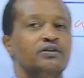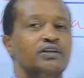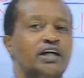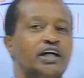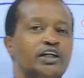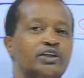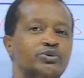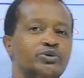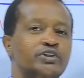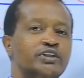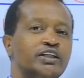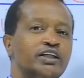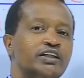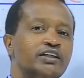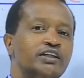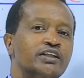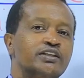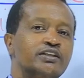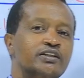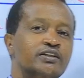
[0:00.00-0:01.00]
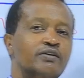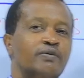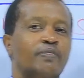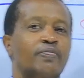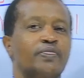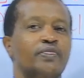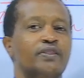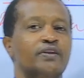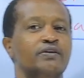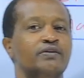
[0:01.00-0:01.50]
And we say that
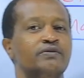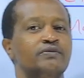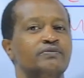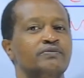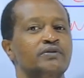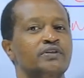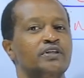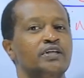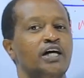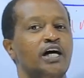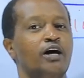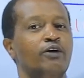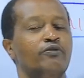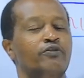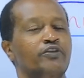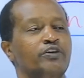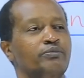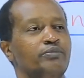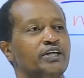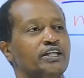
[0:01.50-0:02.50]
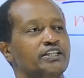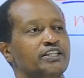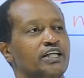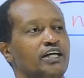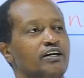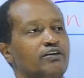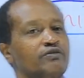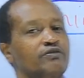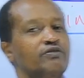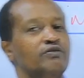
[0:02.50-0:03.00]
amphibians
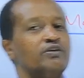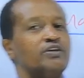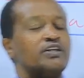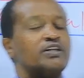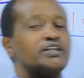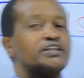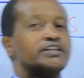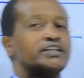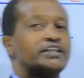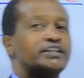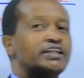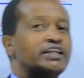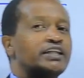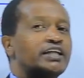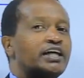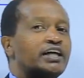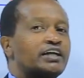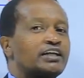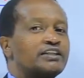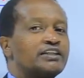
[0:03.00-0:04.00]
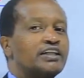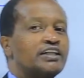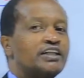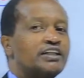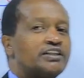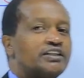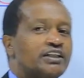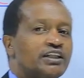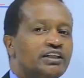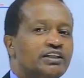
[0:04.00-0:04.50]
have certain
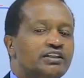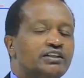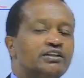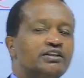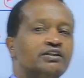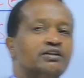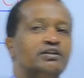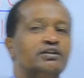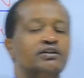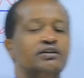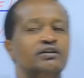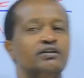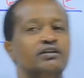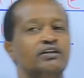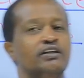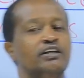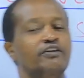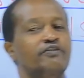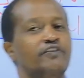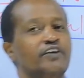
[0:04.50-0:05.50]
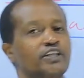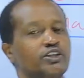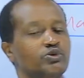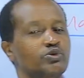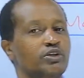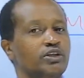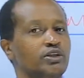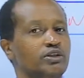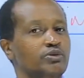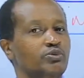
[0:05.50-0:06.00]
characteristics. The first
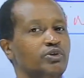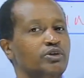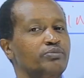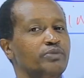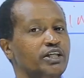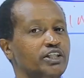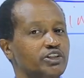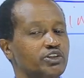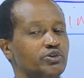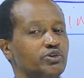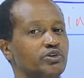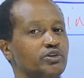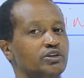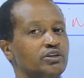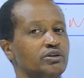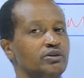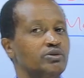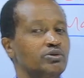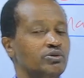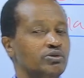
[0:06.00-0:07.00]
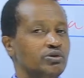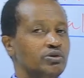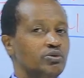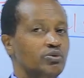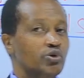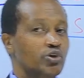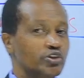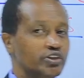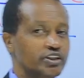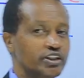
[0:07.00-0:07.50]
one we mentioned
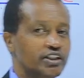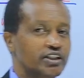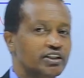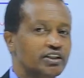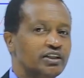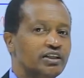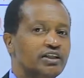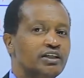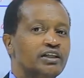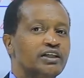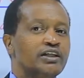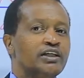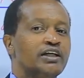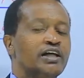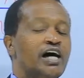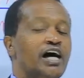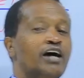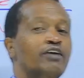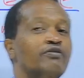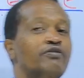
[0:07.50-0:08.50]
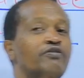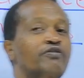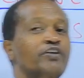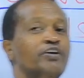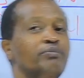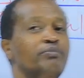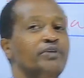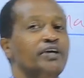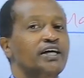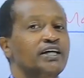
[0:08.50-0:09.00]
was that
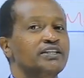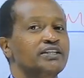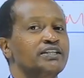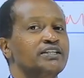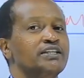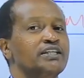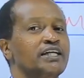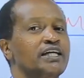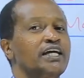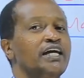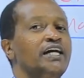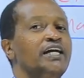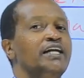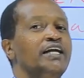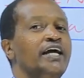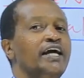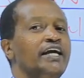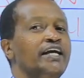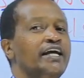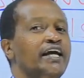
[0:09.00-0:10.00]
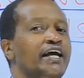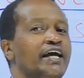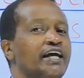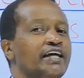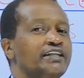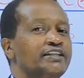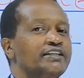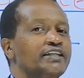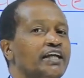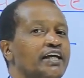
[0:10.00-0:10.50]
amphibians lay
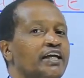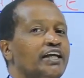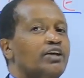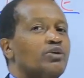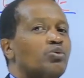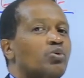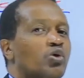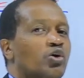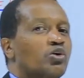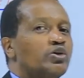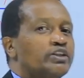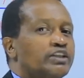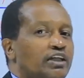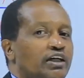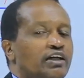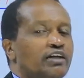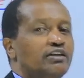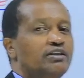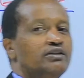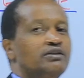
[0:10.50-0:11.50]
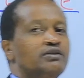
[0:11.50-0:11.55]
eggs in water.